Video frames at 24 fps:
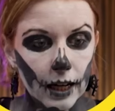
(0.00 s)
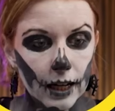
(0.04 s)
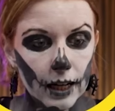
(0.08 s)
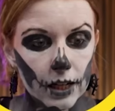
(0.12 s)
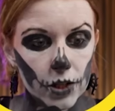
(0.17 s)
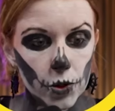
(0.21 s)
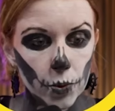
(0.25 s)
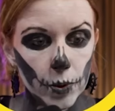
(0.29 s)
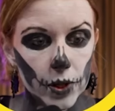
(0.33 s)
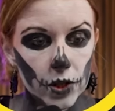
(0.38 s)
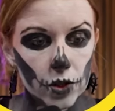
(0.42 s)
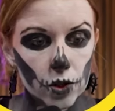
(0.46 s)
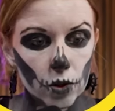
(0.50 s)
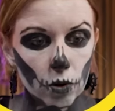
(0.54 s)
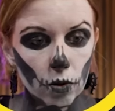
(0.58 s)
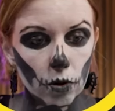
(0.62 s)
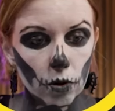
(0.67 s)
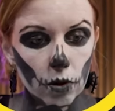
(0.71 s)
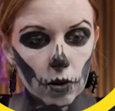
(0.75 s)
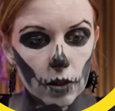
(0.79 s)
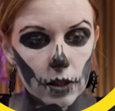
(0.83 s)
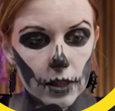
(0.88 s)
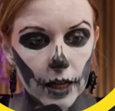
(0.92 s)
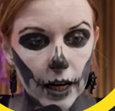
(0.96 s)
And as we
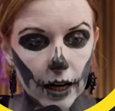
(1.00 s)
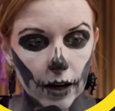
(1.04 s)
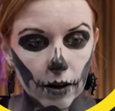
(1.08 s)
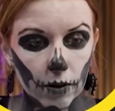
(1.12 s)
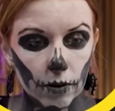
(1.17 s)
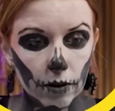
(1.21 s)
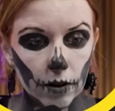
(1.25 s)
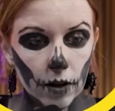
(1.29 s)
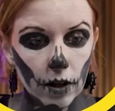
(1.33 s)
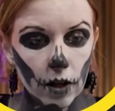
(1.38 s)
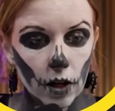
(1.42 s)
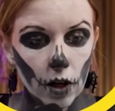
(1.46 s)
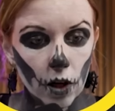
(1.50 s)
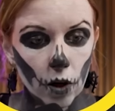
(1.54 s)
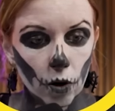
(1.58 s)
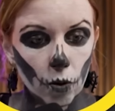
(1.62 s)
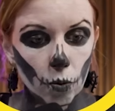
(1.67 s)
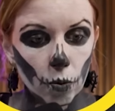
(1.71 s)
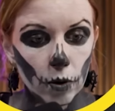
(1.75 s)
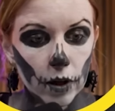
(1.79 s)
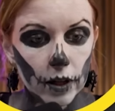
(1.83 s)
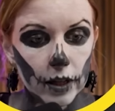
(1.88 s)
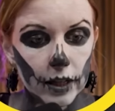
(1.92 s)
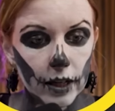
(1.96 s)
scroll down,
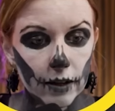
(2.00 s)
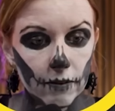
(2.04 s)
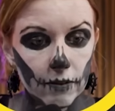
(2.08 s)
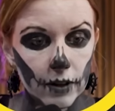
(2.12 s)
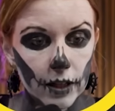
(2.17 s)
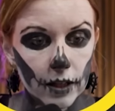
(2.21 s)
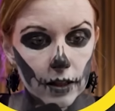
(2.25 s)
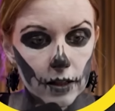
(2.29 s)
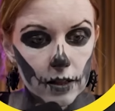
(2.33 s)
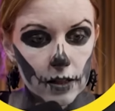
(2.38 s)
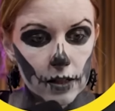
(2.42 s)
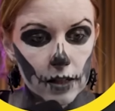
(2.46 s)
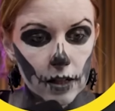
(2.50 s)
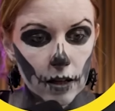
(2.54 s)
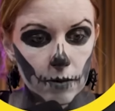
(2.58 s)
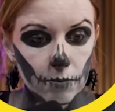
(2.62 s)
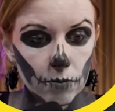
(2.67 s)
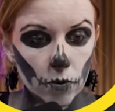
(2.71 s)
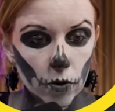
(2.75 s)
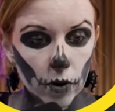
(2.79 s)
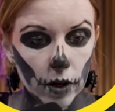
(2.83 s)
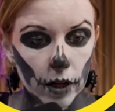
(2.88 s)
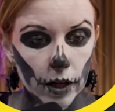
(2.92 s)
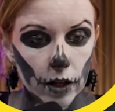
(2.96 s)
we're given
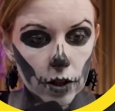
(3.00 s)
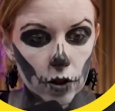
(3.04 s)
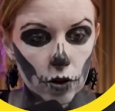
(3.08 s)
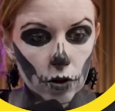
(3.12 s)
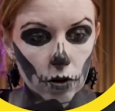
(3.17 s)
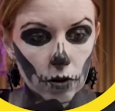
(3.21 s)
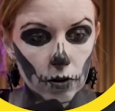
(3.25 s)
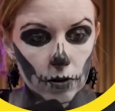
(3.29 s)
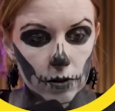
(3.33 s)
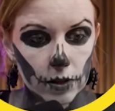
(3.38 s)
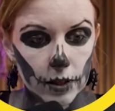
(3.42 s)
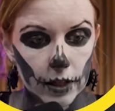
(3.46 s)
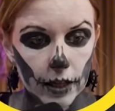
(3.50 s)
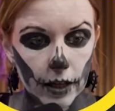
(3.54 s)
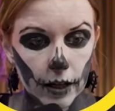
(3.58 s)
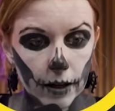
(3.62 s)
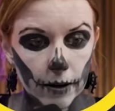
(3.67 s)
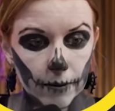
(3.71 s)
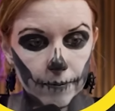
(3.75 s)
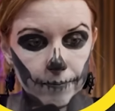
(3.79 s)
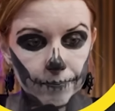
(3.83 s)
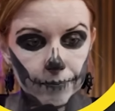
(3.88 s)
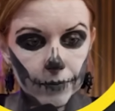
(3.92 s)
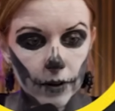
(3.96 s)
some more controls
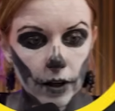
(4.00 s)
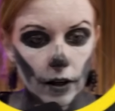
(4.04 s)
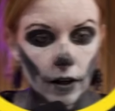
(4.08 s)
here.